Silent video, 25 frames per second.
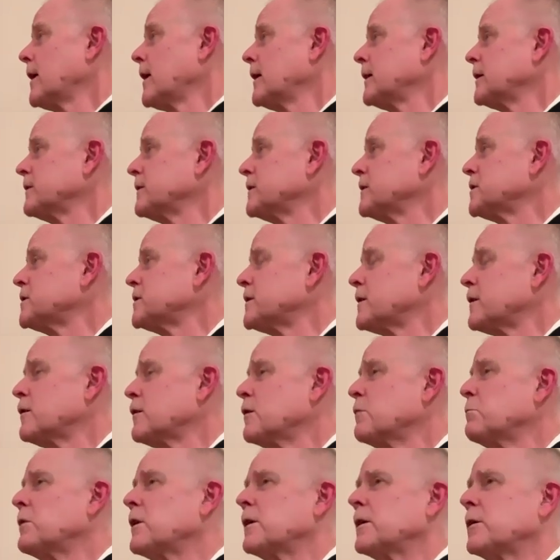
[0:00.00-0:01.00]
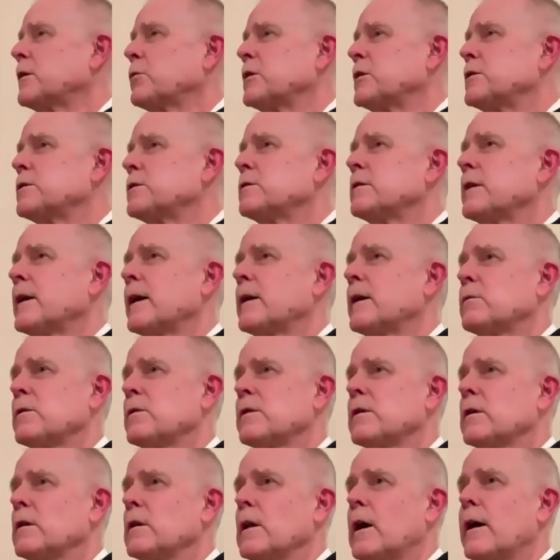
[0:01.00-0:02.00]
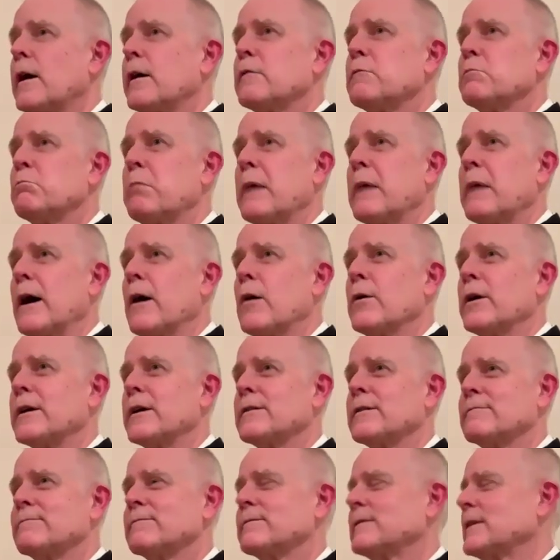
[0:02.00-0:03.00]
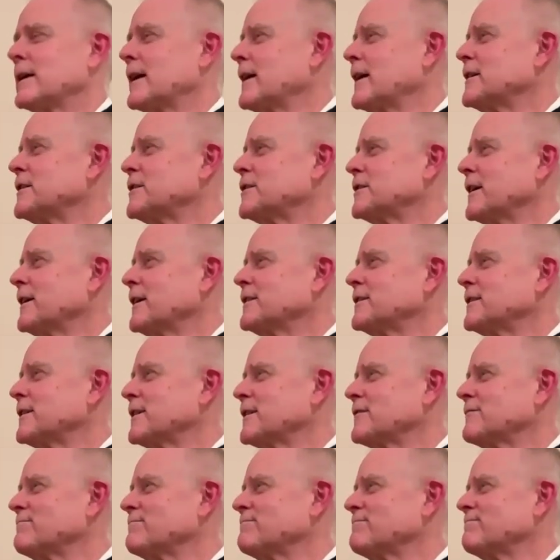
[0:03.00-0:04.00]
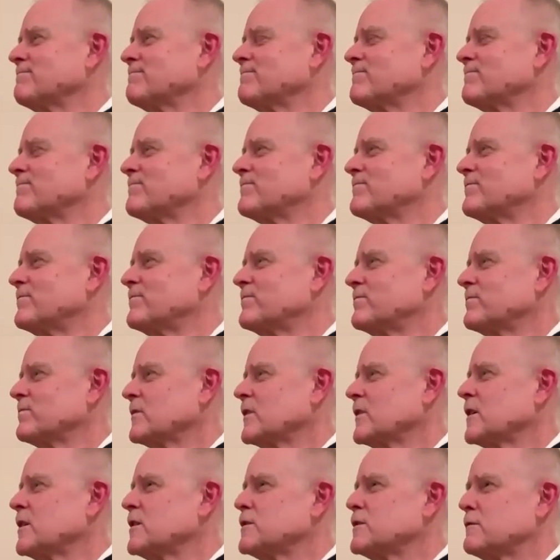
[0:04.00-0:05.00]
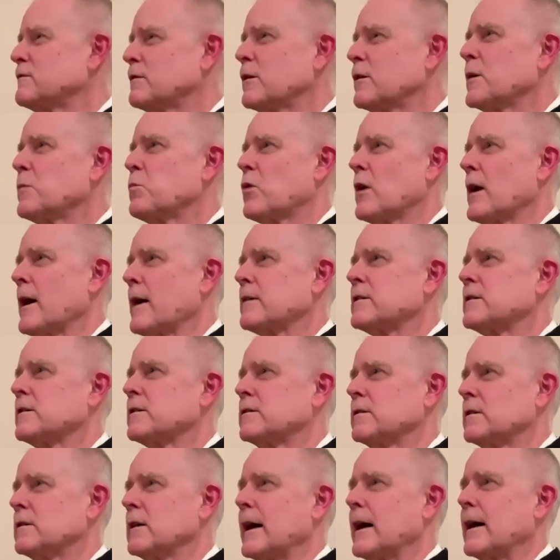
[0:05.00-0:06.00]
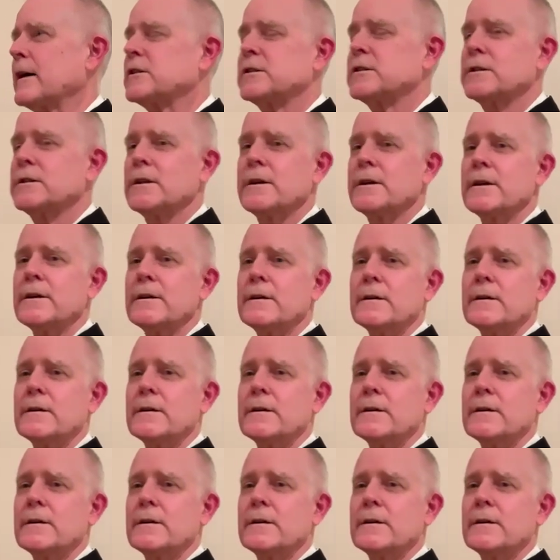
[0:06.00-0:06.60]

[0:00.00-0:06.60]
And in this ceremony, we do that with a lot of bowing and chanting. It's very practical, actually.